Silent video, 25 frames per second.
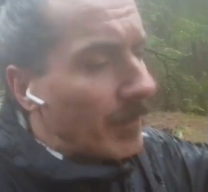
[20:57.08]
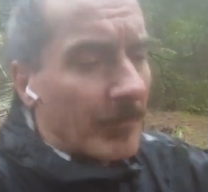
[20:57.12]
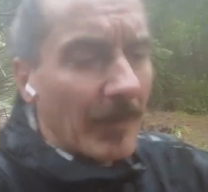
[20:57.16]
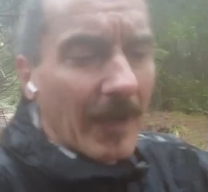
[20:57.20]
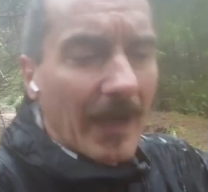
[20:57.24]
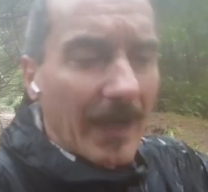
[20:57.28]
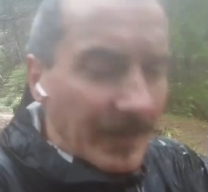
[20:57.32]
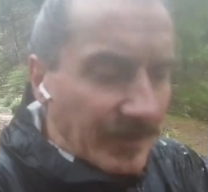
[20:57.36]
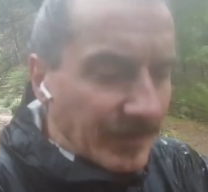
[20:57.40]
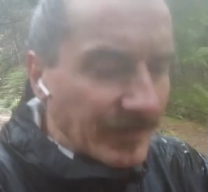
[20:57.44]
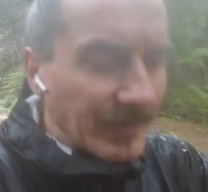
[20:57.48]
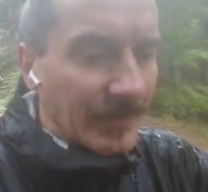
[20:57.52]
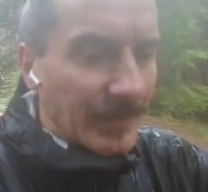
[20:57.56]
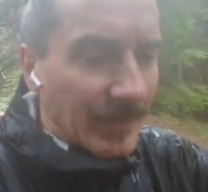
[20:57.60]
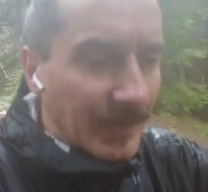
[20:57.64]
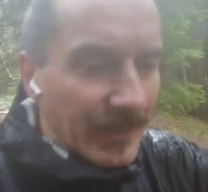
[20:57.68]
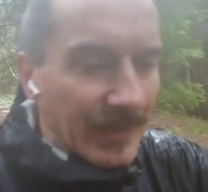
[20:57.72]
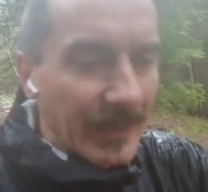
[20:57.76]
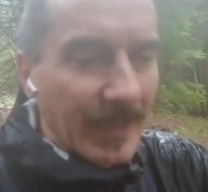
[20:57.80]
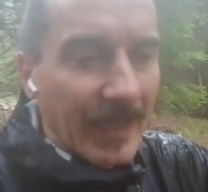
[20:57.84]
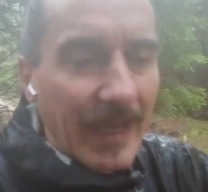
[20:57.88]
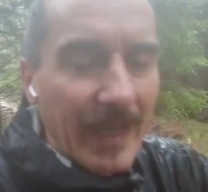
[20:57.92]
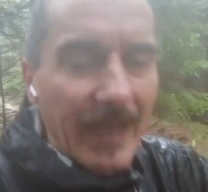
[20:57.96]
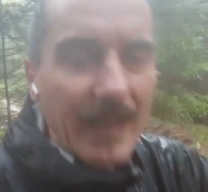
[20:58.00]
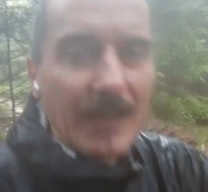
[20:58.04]

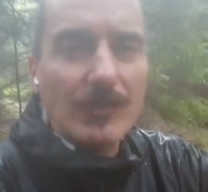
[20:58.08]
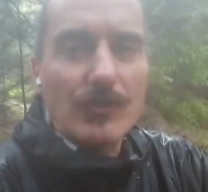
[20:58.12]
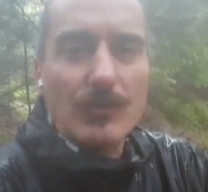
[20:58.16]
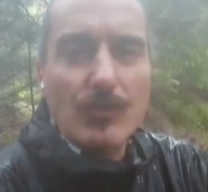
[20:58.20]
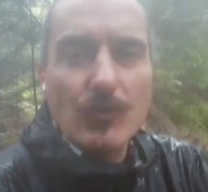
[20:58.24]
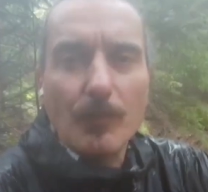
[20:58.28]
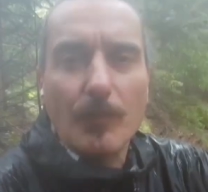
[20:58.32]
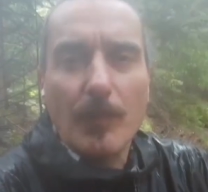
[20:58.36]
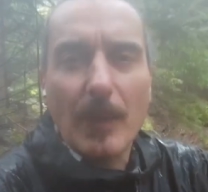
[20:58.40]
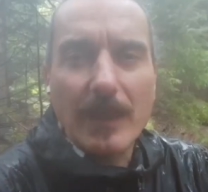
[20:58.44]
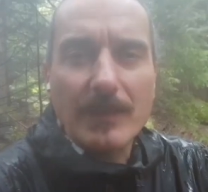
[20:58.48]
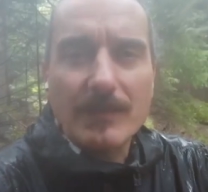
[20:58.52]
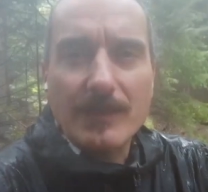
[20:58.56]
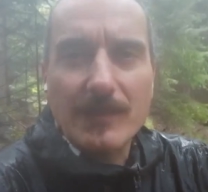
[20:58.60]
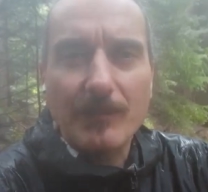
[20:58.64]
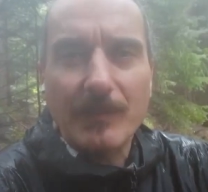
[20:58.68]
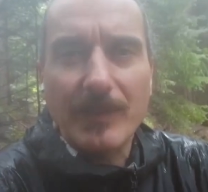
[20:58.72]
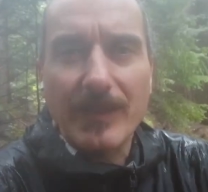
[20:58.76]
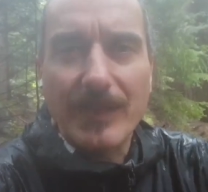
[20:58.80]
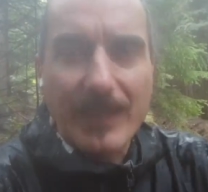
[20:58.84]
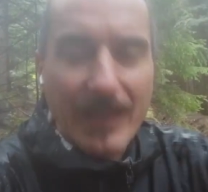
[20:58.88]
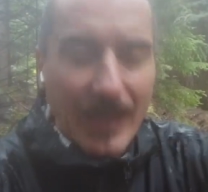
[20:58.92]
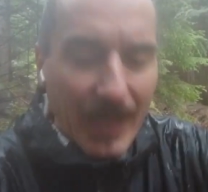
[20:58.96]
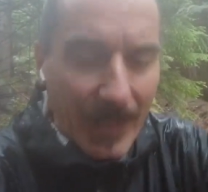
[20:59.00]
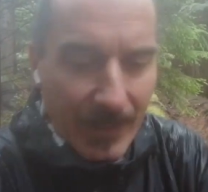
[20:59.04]
mindedly as you
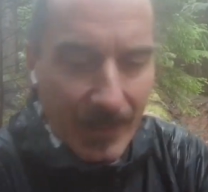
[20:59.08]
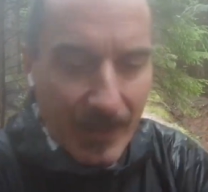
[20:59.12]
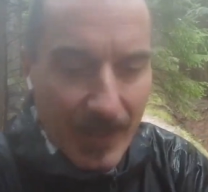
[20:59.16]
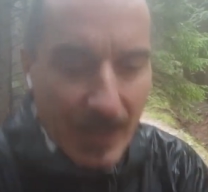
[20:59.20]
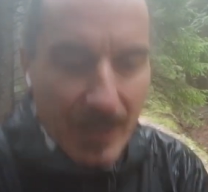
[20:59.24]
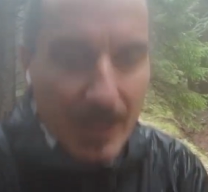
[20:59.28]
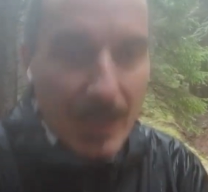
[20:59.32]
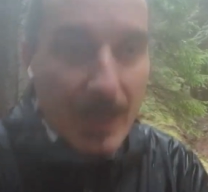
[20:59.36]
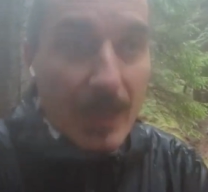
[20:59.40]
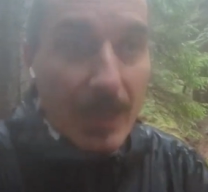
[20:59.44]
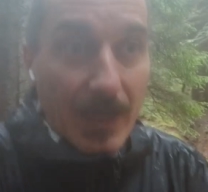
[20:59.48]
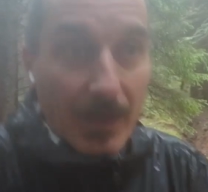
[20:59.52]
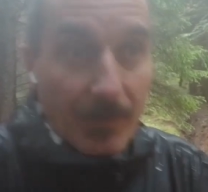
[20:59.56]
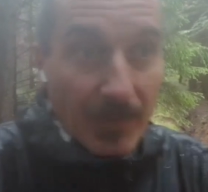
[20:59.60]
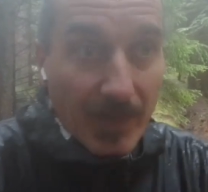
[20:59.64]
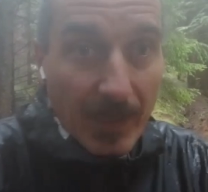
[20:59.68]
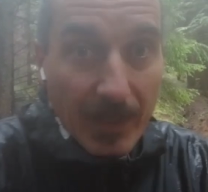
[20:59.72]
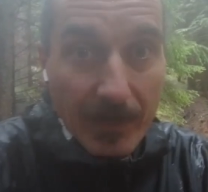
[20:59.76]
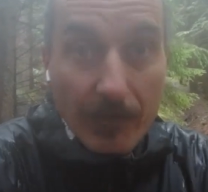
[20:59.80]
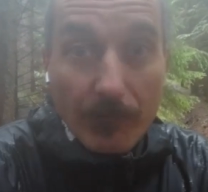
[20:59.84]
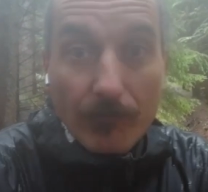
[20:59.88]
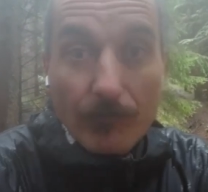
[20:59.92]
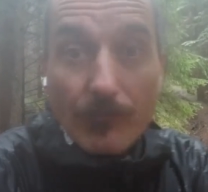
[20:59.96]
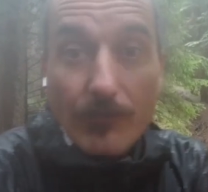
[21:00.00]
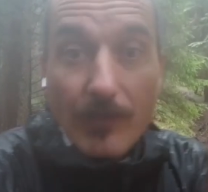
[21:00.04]
possibly can, and
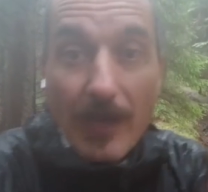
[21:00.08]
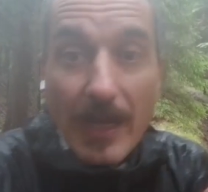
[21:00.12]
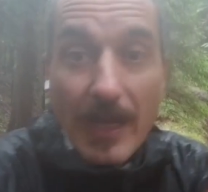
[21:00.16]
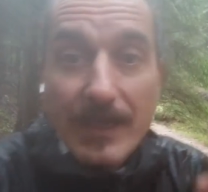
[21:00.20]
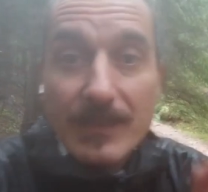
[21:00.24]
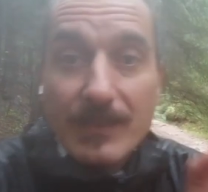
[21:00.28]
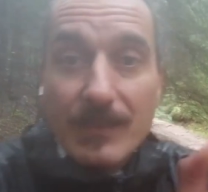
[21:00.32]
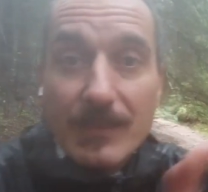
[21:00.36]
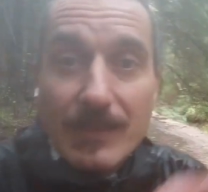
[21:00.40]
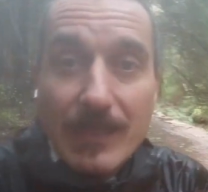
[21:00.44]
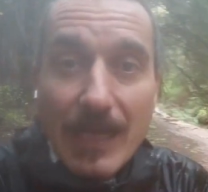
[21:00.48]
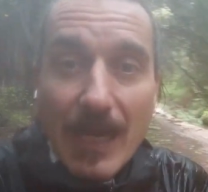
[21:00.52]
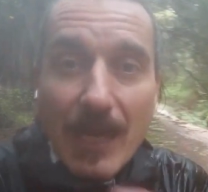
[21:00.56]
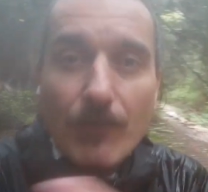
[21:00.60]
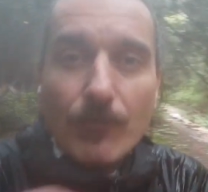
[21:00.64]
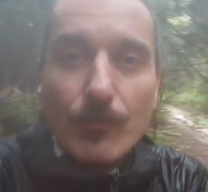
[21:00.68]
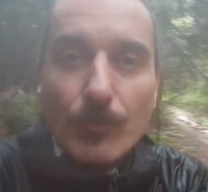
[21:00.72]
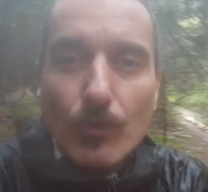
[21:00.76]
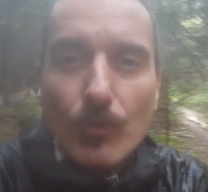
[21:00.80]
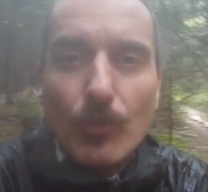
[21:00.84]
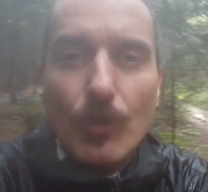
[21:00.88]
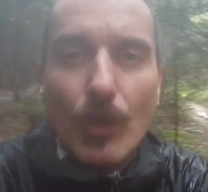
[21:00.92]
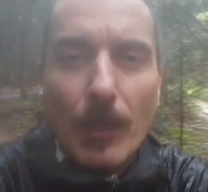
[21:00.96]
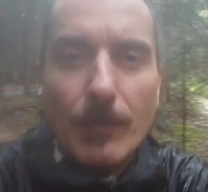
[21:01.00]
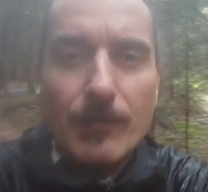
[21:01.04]
then write down
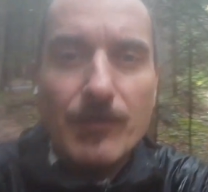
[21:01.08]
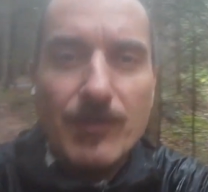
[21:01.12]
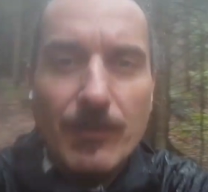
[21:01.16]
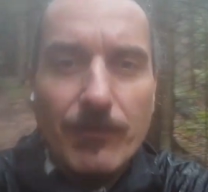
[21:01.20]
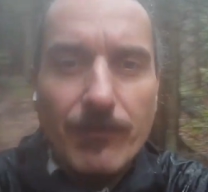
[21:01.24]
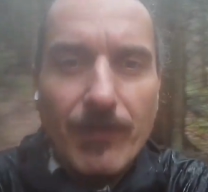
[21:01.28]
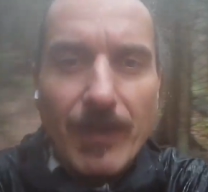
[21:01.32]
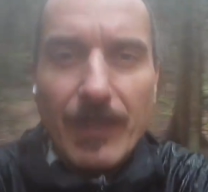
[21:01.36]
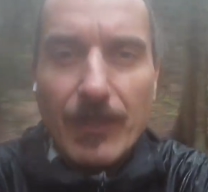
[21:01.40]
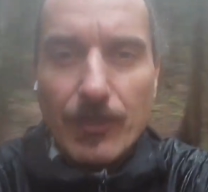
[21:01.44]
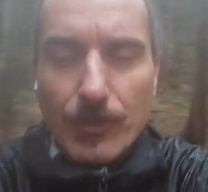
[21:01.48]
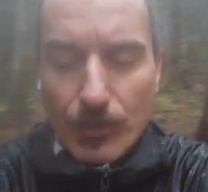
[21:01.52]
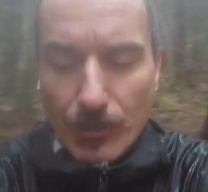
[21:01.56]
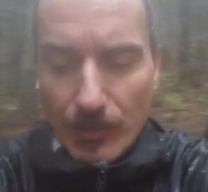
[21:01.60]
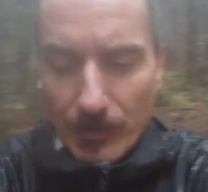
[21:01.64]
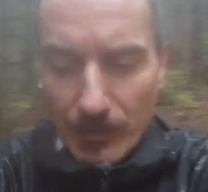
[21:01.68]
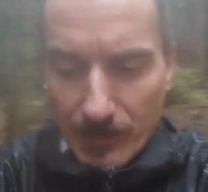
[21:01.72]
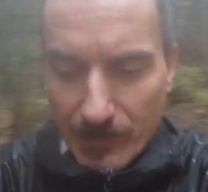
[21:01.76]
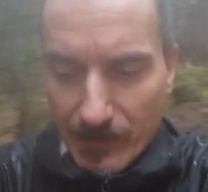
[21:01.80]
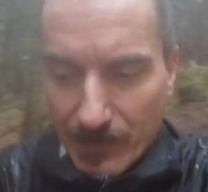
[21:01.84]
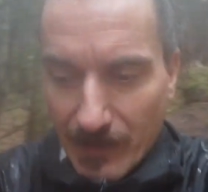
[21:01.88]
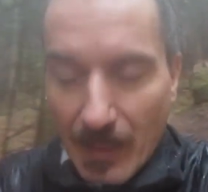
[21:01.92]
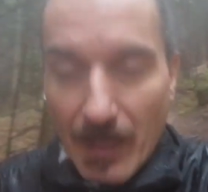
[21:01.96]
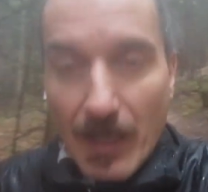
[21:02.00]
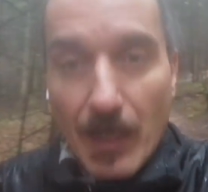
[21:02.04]
your
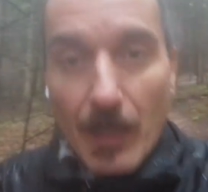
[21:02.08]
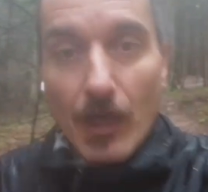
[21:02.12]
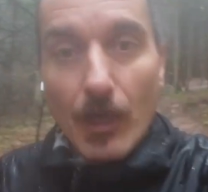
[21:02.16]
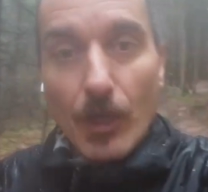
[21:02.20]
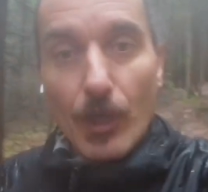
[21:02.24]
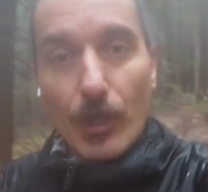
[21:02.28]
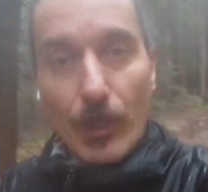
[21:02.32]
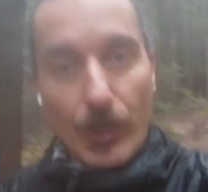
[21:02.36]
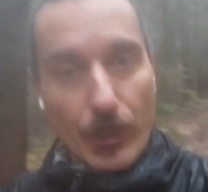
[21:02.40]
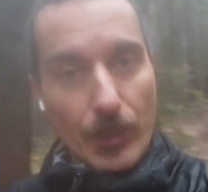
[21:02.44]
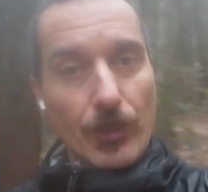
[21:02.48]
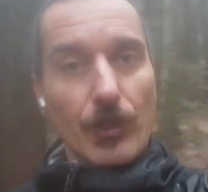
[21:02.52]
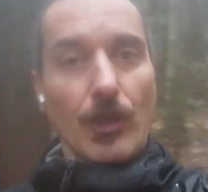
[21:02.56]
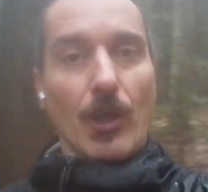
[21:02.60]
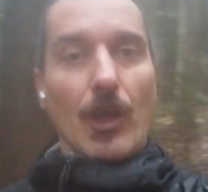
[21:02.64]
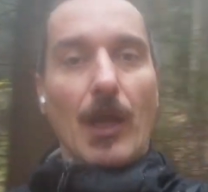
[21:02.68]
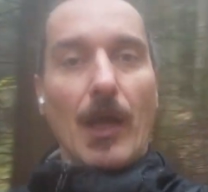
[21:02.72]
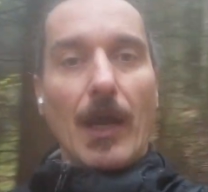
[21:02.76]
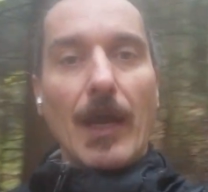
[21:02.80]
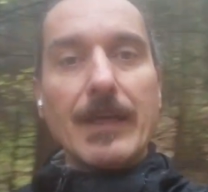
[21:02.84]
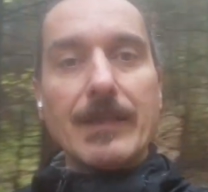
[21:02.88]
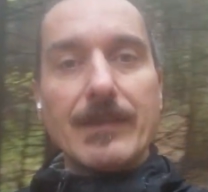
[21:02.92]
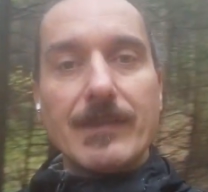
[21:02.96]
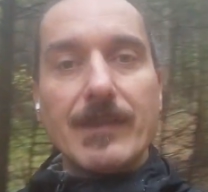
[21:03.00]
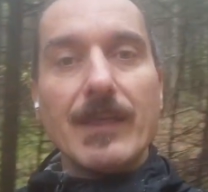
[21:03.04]
observations.
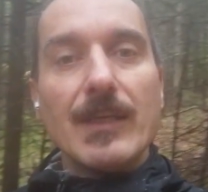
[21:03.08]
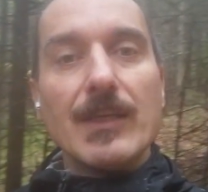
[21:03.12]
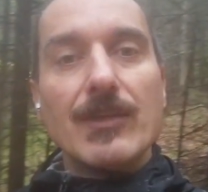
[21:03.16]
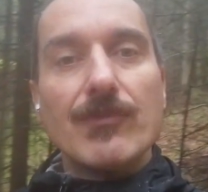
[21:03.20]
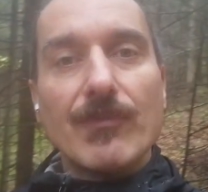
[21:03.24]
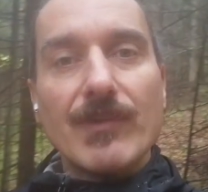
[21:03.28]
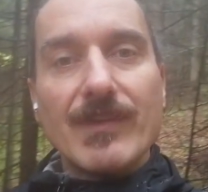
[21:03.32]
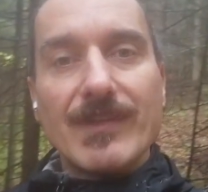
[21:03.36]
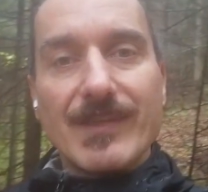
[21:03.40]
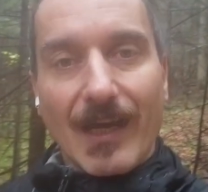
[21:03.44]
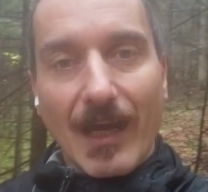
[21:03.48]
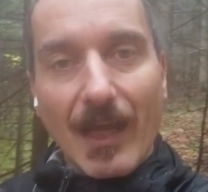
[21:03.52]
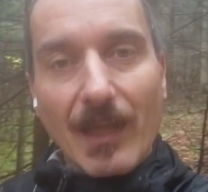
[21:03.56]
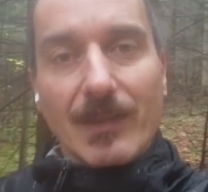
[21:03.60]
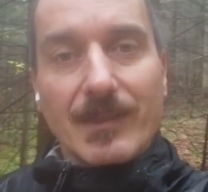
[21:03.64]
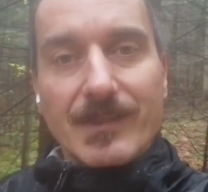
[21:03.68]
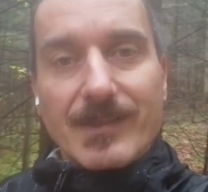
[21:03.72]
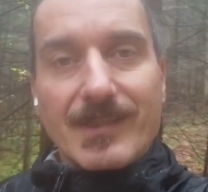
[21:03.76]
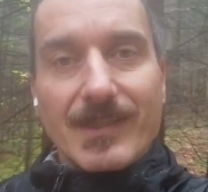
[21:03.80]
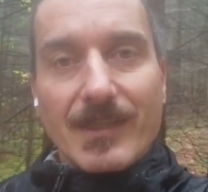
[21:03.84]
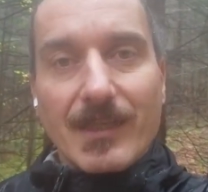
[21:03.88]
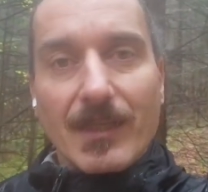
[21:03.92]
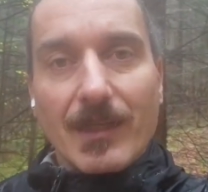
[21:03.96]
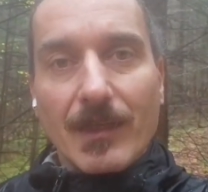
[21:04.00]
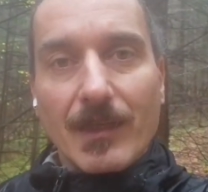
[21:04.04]
Analyze these
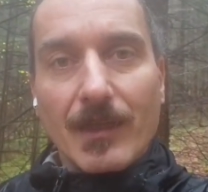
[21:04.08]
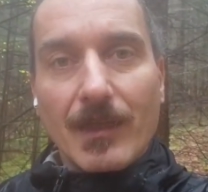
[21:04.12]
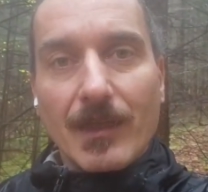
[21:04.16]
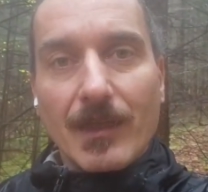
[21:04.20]
results.